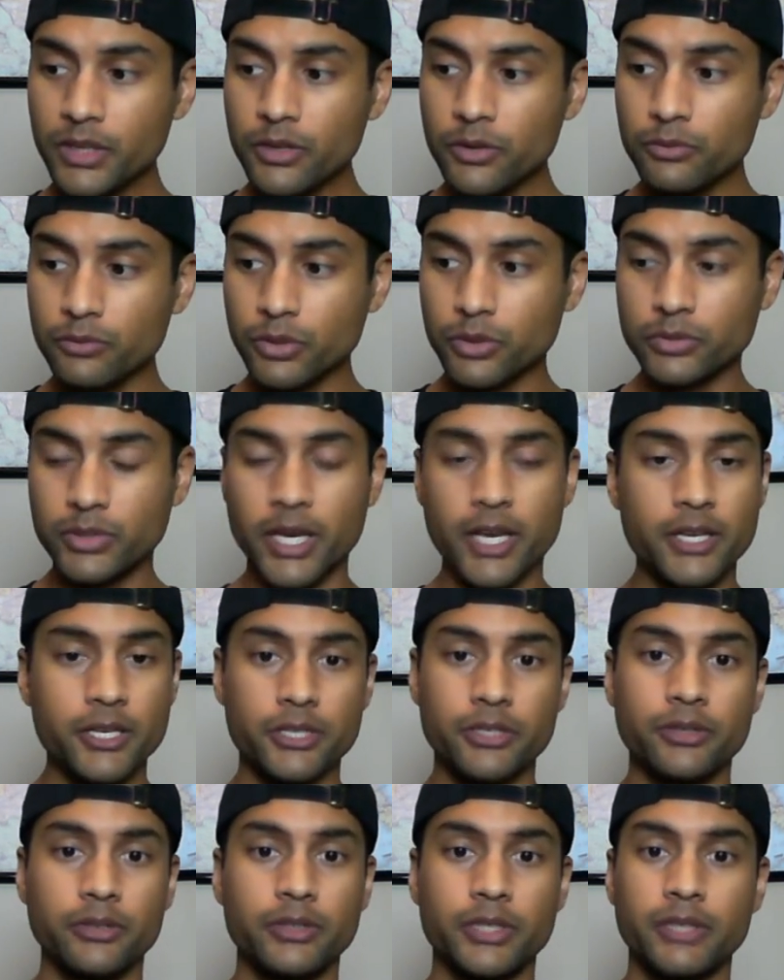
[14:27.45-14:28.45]

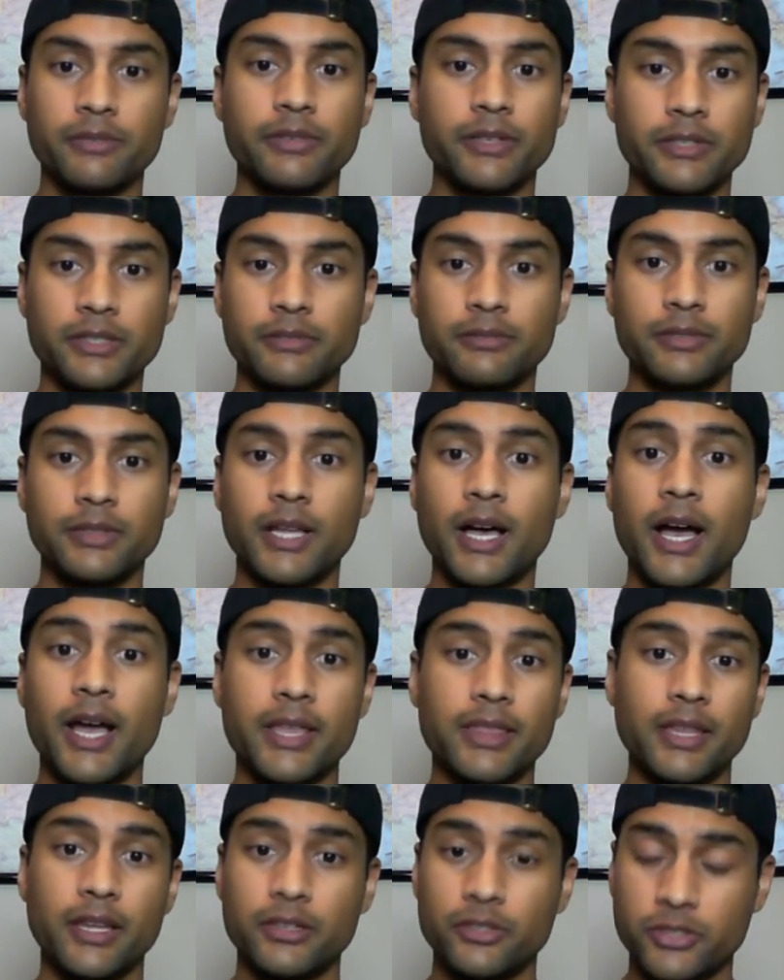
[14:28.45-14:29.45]
rotational defensive line
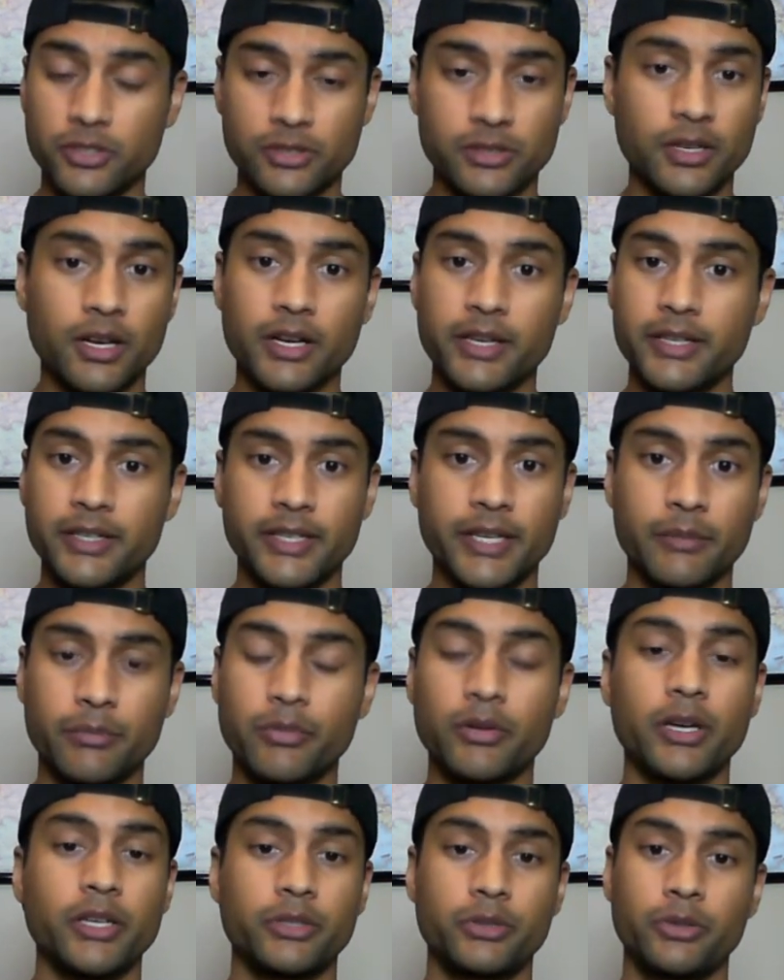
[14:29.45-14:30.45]
that's just not going to get
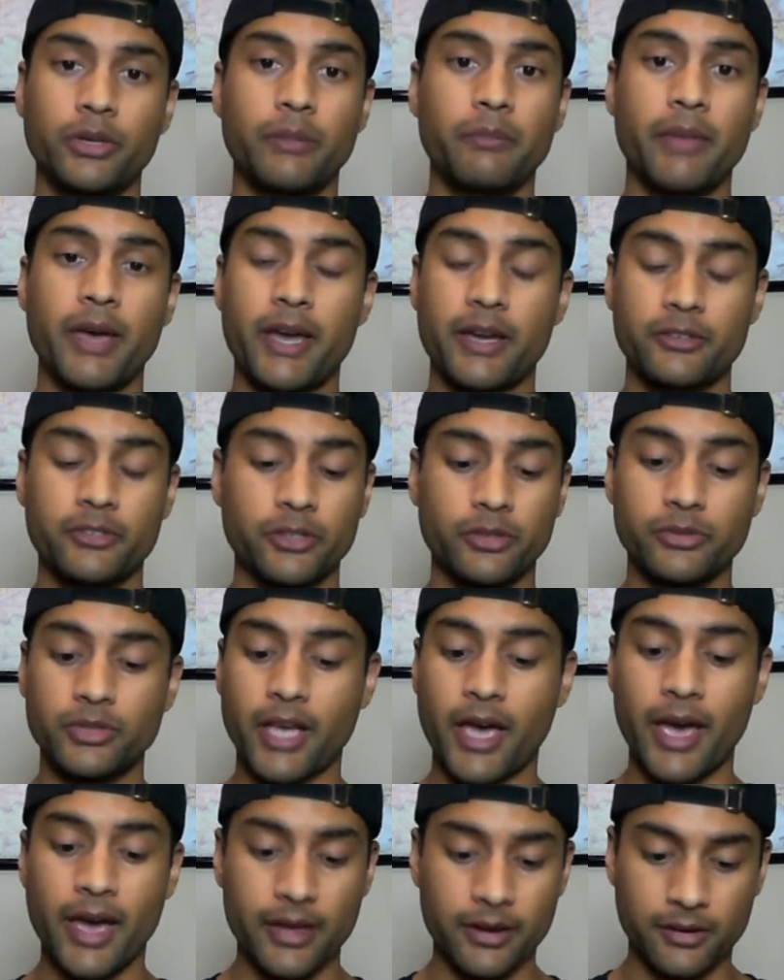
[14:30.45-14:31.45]
pressure on Mac Jones
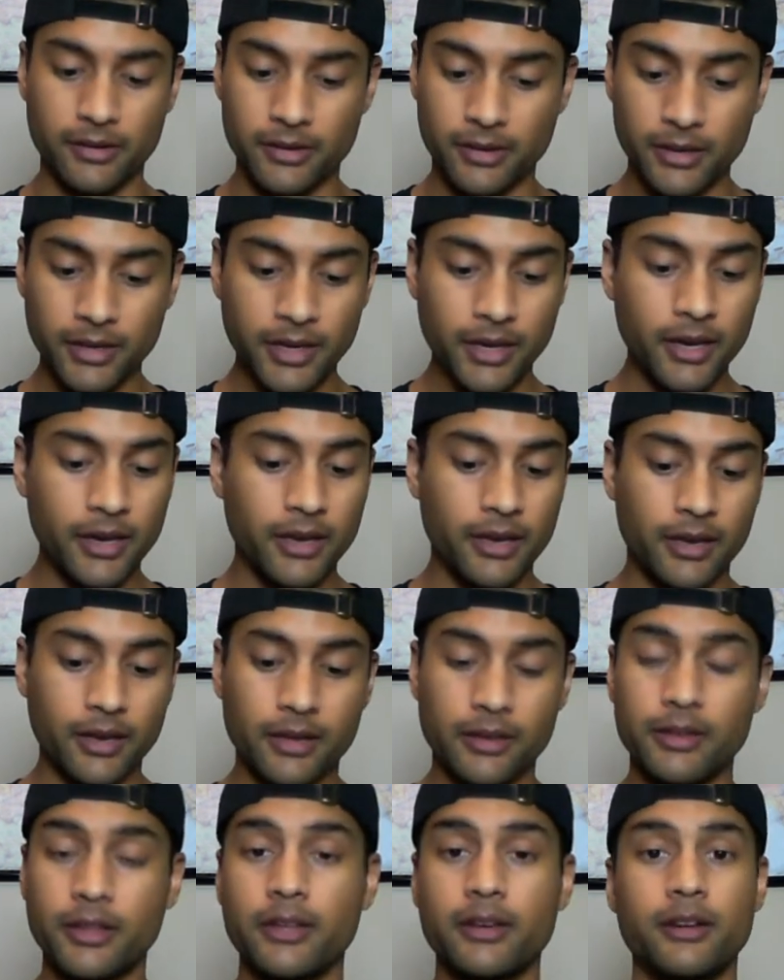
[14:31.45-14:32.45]
at all.
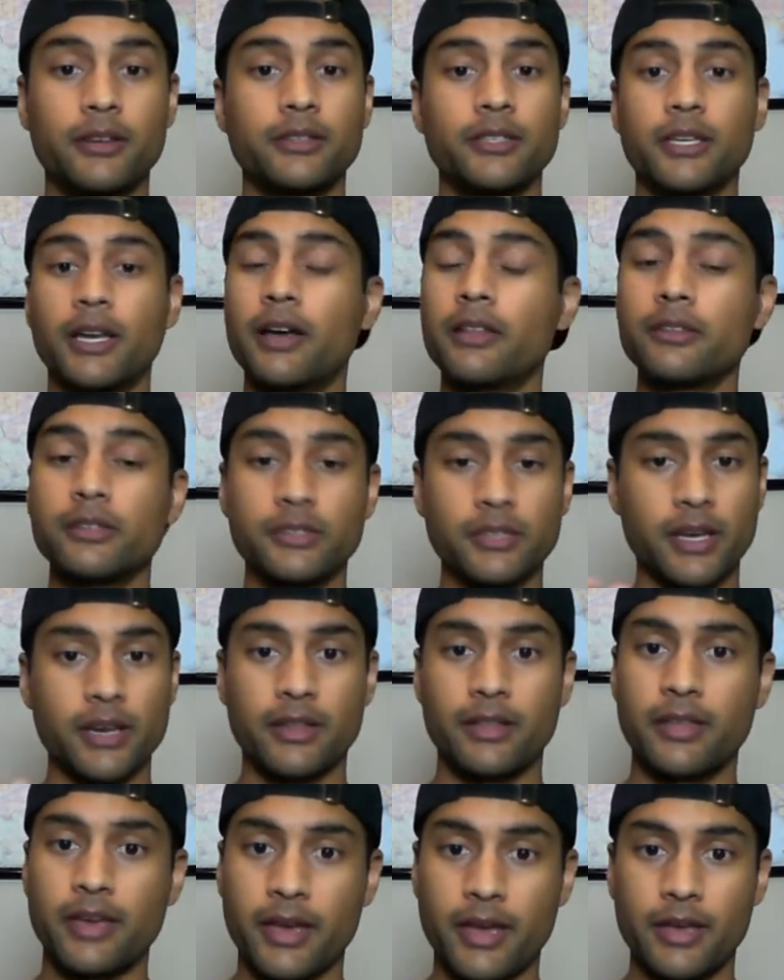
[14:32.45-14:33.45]
And then on the other side of
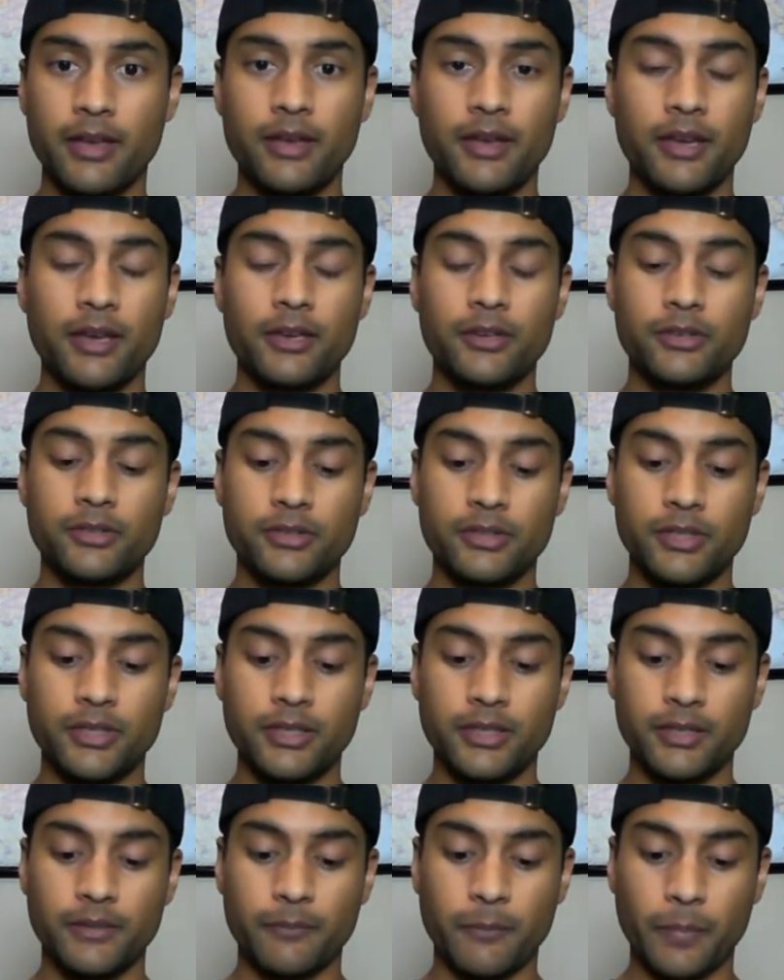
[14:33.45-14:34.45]
that, you're
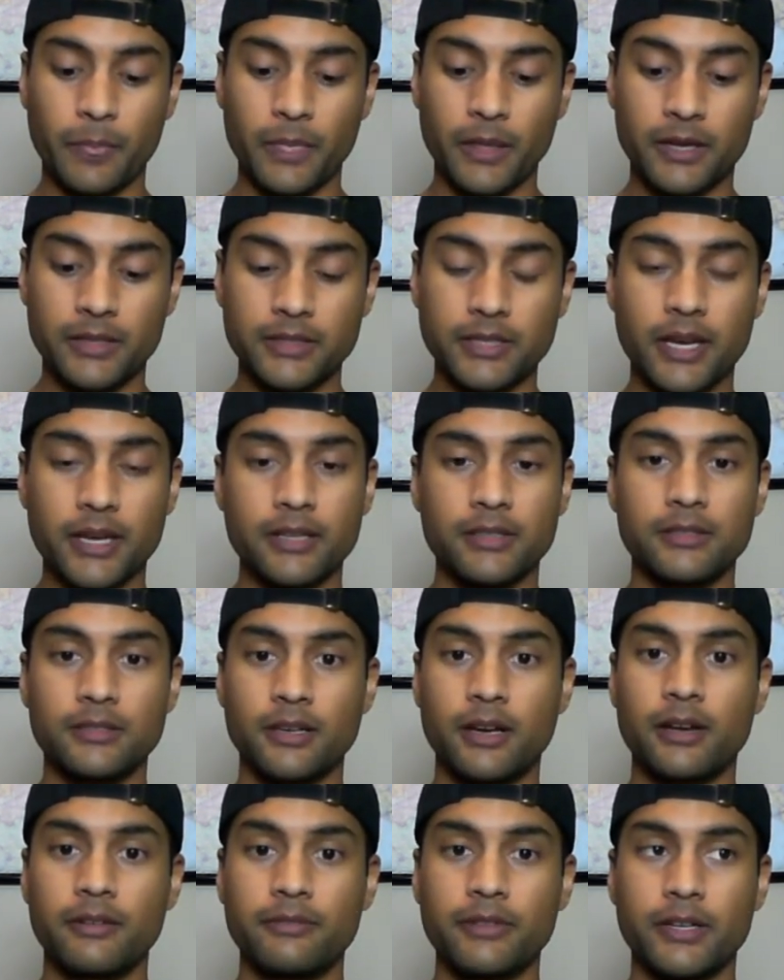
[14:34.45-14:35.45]
seeing a Titans
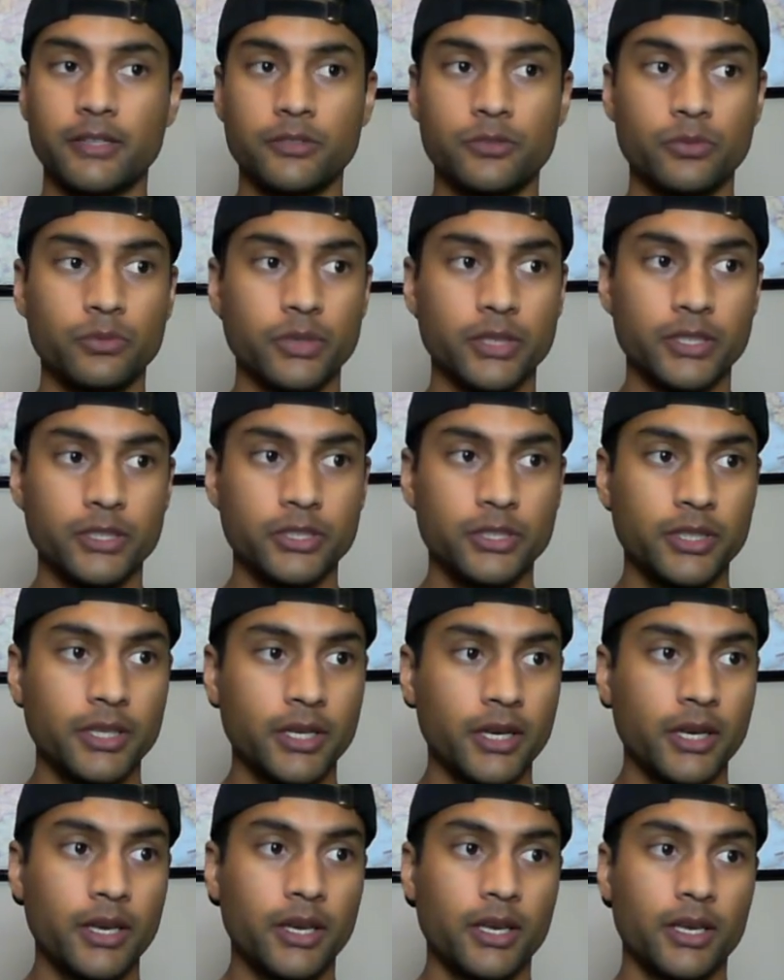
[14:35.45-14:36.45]
offense which
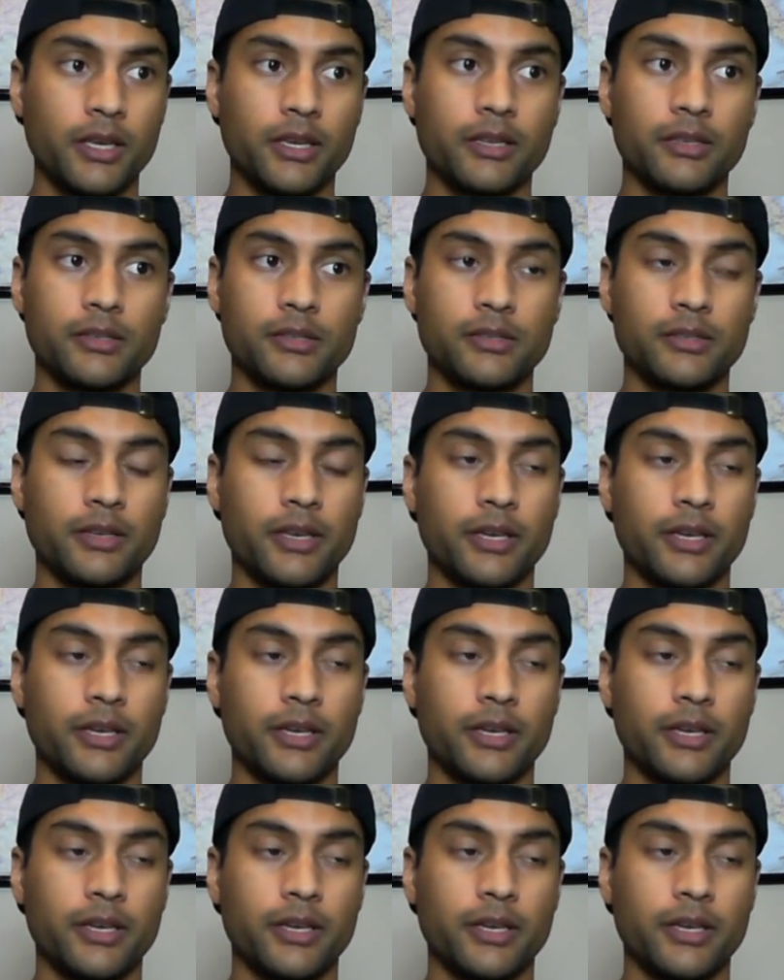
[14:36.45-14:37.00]
is